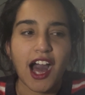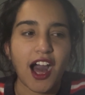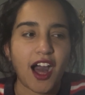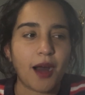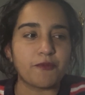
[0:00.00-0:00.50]

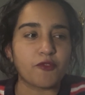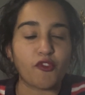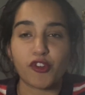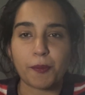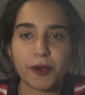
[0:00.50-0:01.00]

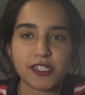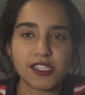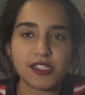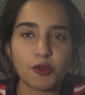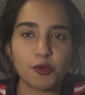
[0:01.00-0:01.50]
For a
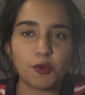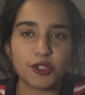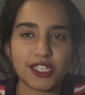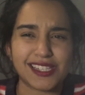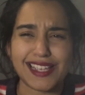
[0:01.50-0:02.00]
person who
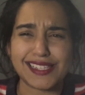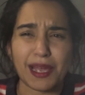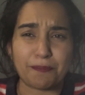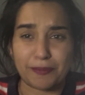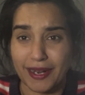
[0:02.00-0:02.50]
just gets
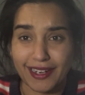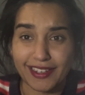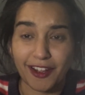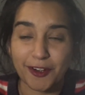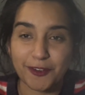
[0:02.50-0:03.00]
like
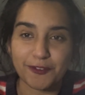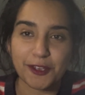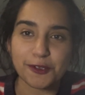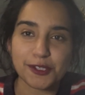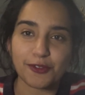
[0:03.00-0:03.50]
barely 100
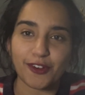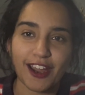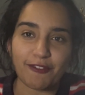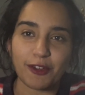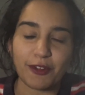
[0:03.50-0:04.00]
views for
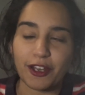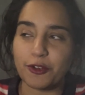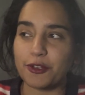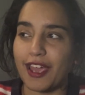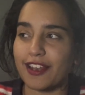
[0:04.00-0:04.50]
every video,
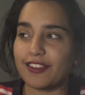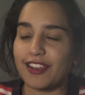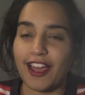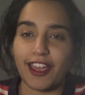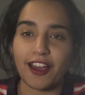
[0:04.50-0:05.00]
to get
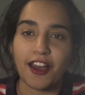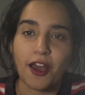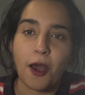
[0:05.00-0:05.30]
like